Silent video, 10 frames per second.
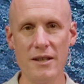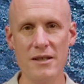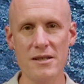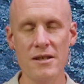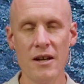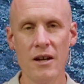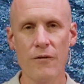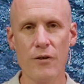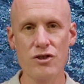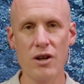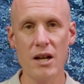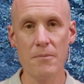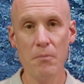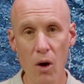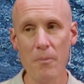And in this
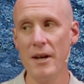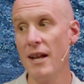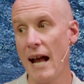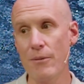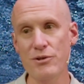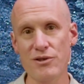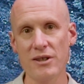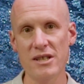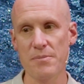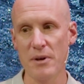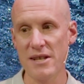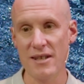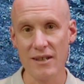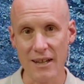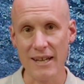frustrating moment, I was really
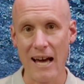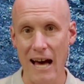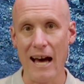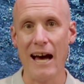expressing like I-,